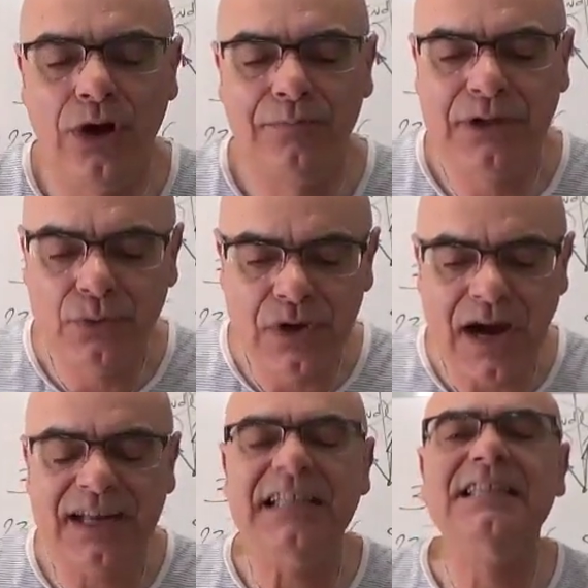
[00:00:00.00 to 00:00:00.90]
but we are
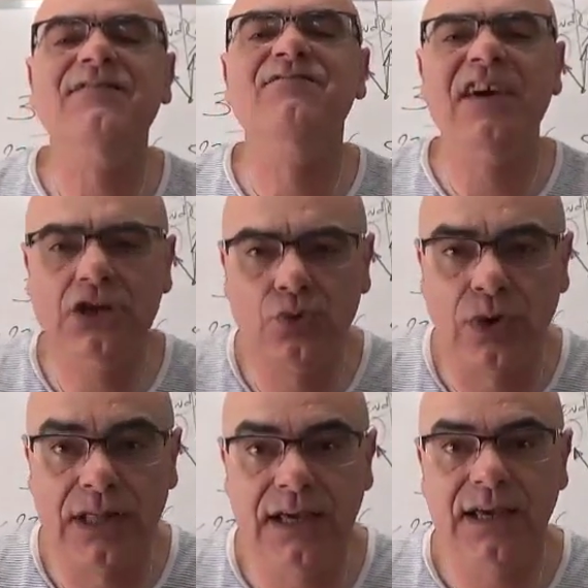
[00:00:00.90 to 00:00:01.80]

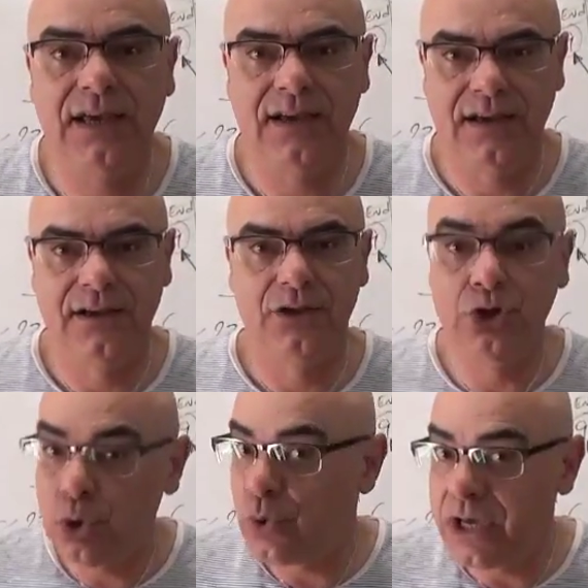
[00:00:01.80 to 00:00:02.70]
individually
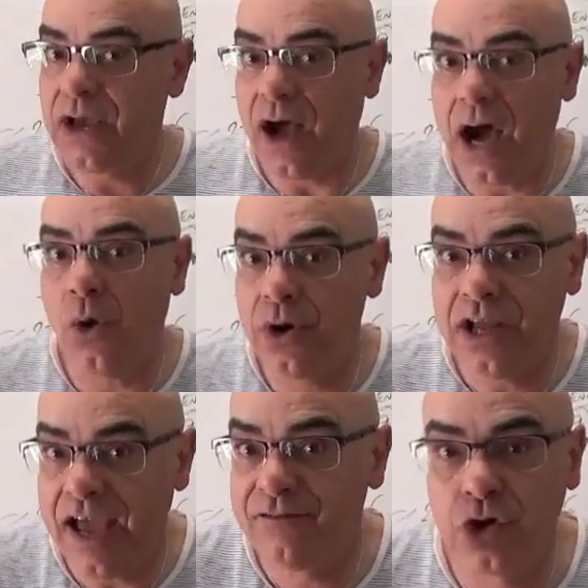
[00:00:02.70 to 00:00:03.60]
doing our
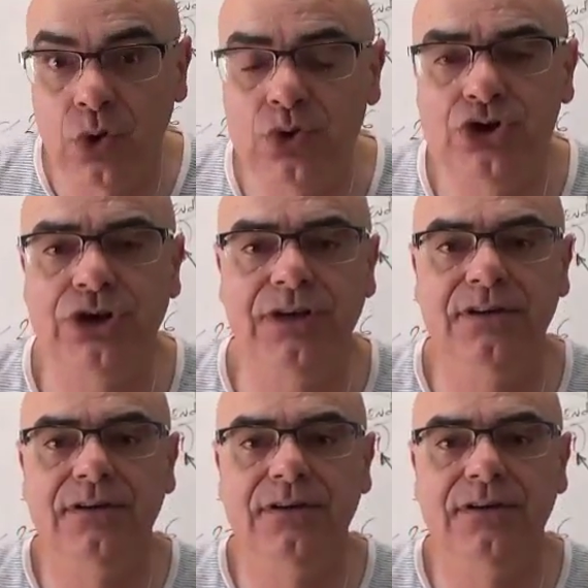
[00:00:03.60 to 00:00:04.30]
evolution.